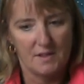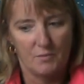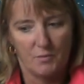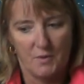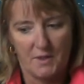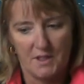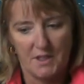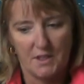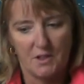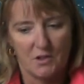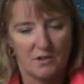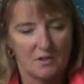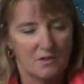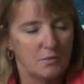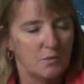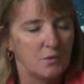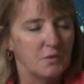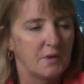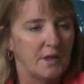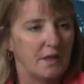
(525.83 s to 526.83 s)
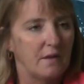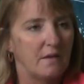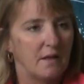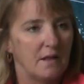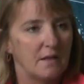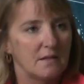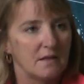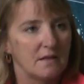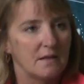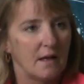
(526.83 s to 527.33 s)
We didn't just walk in
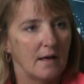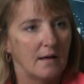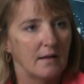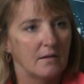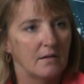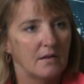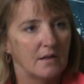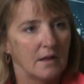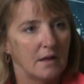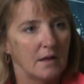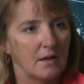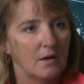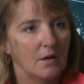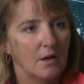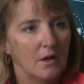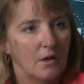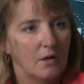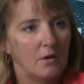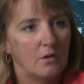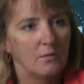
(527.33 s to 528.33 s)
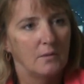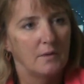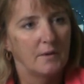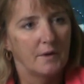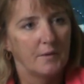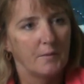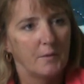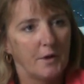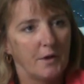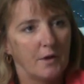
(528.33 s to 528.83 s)
there today and think, oh,
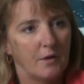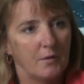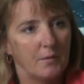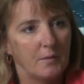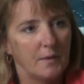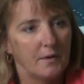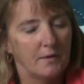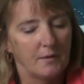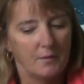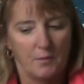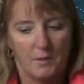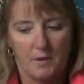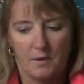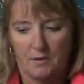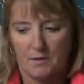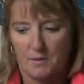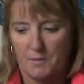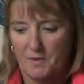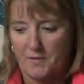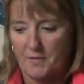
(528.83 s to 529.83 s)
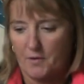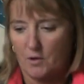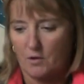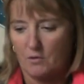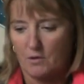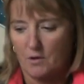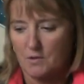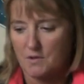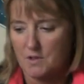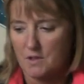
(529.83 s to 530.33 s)
we've got to
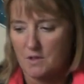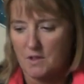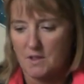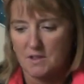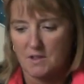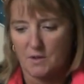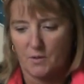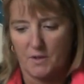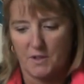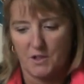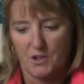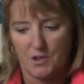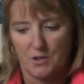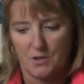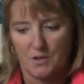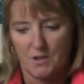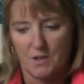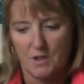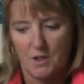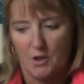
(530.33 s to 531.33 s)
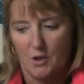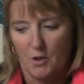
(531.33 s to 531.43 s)
answer these questions.